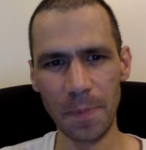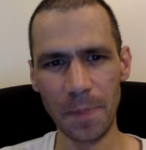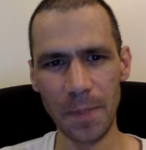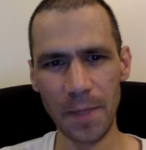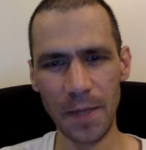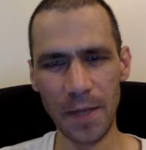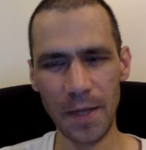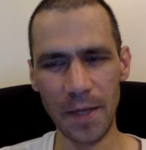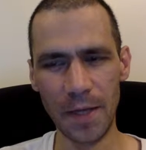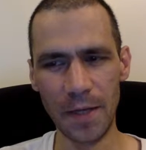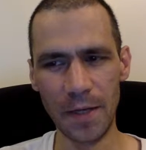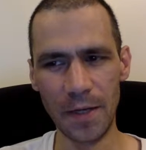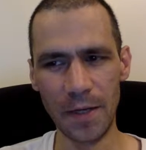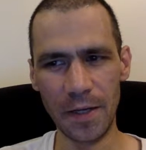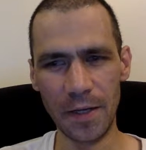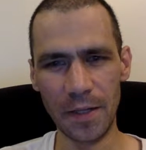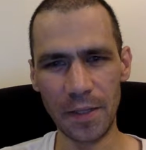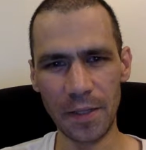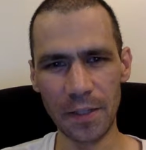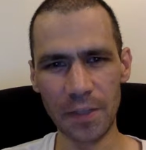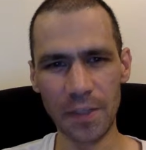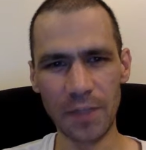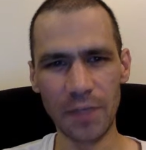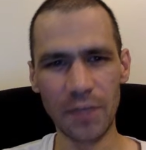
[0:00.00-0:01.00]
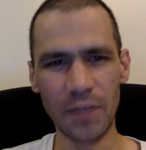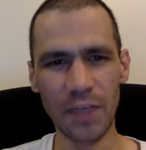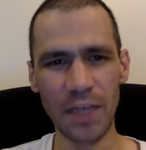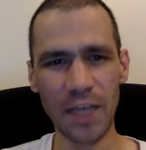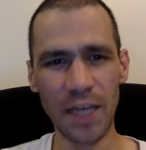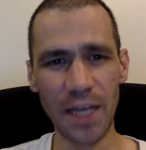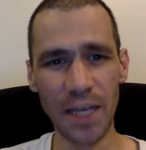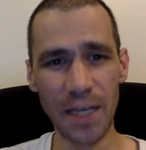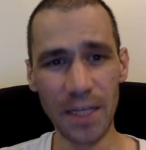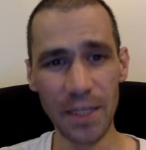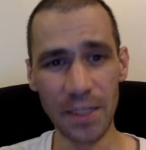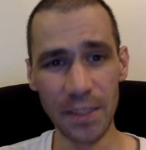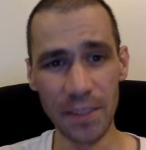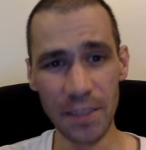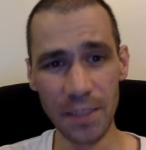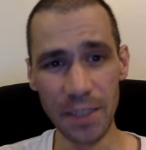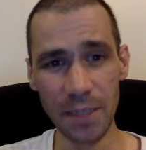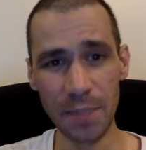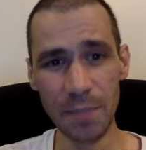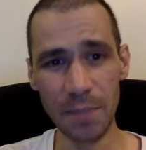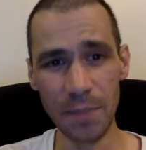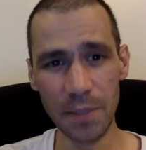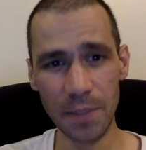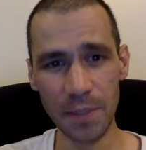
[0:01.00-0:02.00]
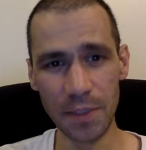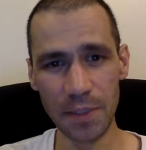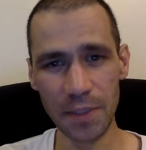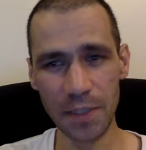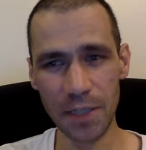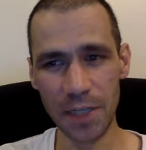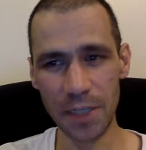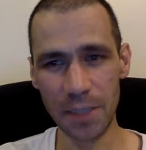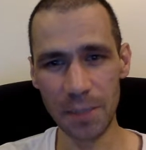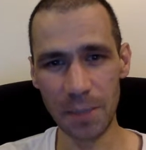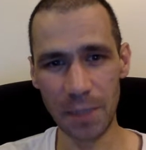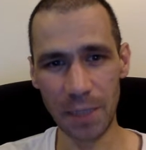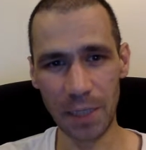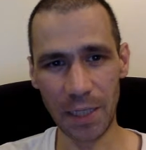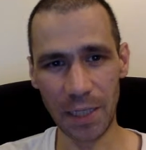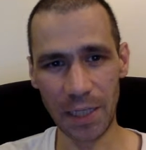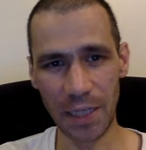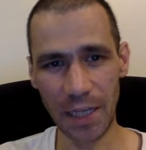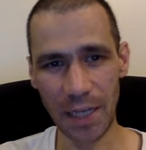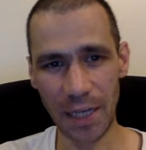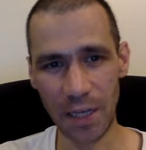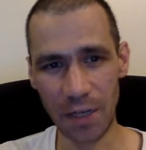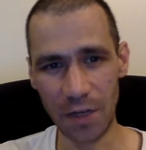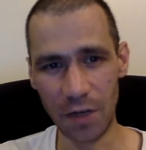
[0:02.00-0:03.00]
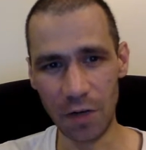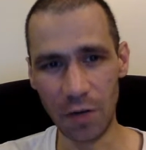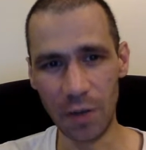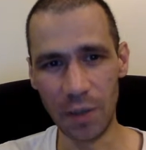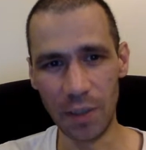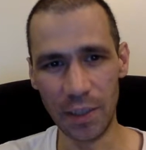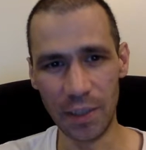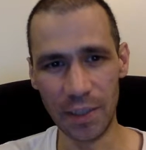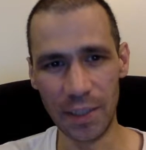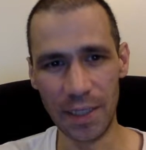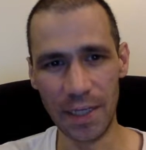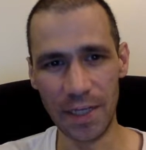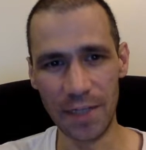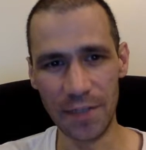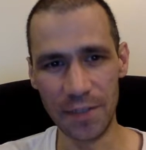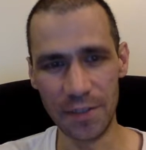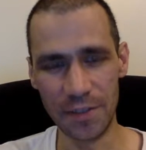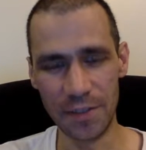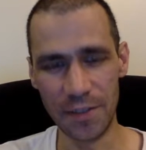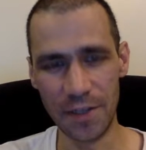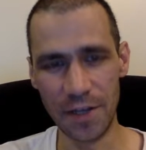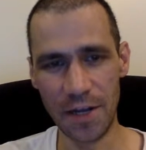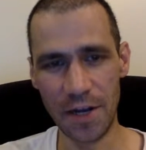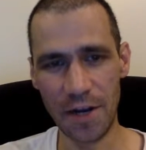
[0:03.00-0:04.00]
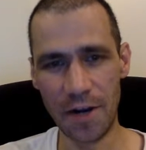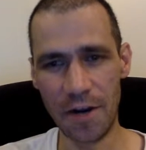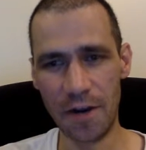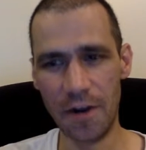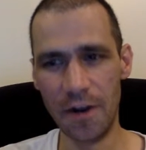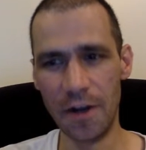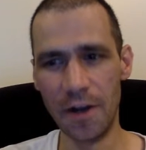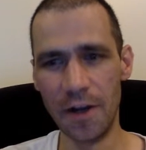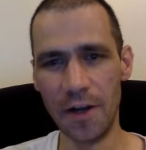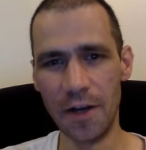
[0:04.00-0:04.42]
it doesn't have to get in deep into the science, but I like kind of knowing that is there.